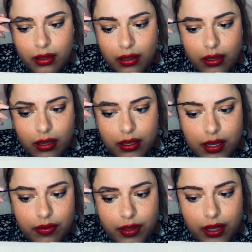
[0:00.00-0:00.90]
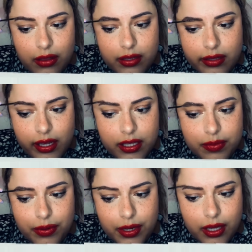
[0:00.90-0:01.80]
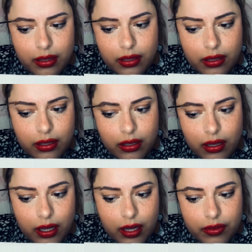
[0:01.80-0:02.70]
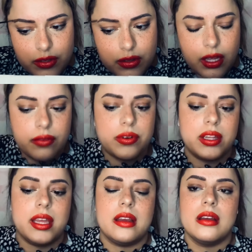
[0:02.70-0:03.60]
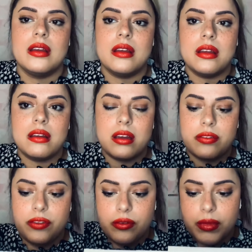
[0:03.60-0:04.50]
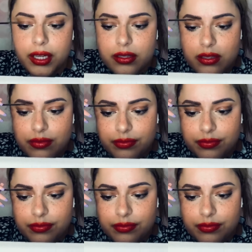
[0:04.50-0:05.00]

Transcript: Because I feel like this lasts pretty long. Like, you have this thing for like a few months.